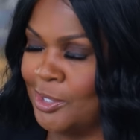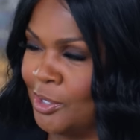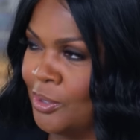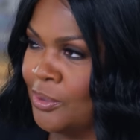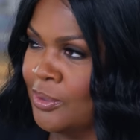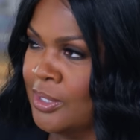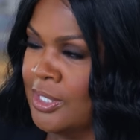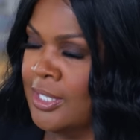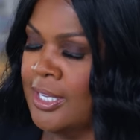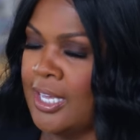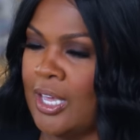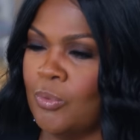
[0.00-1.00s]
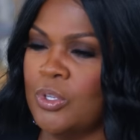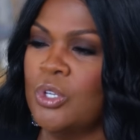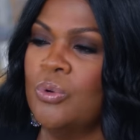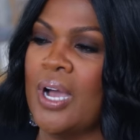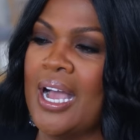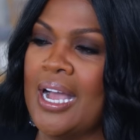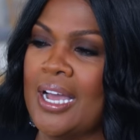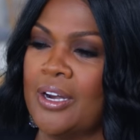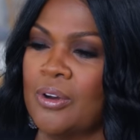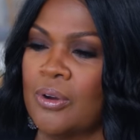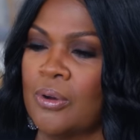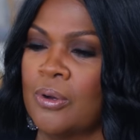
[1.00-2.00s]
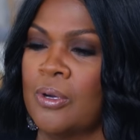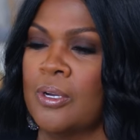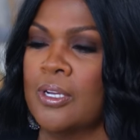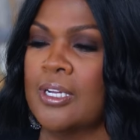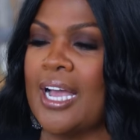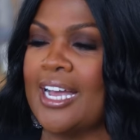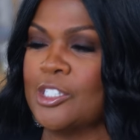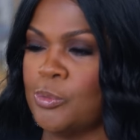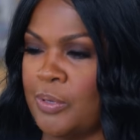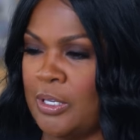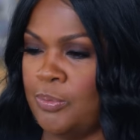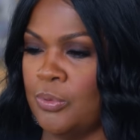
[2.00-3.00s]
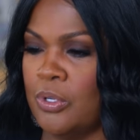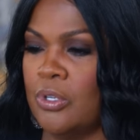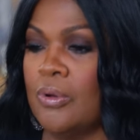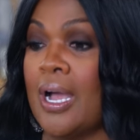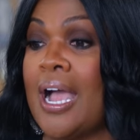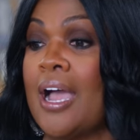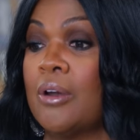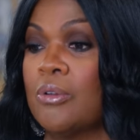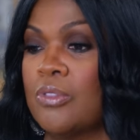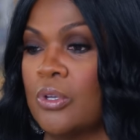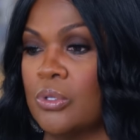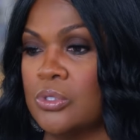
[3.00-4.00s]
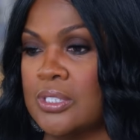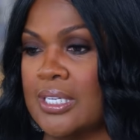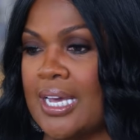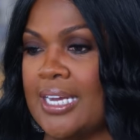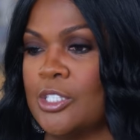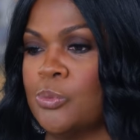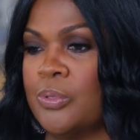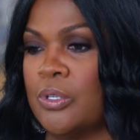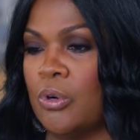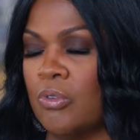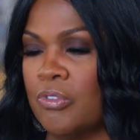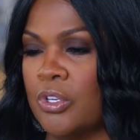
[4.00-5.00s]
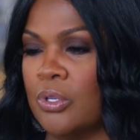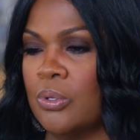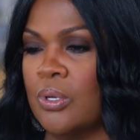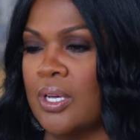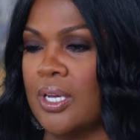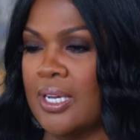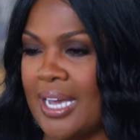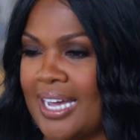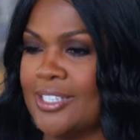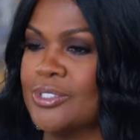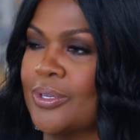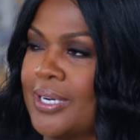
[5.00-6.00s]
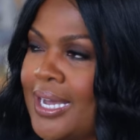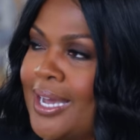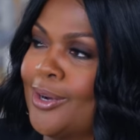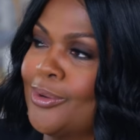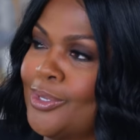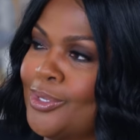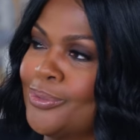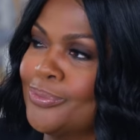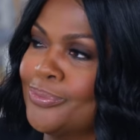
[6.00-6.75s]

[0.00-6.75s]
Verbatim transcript: You know, yeah. and when you honor God's people and you honor those that God has put over you, God is gonna honor you.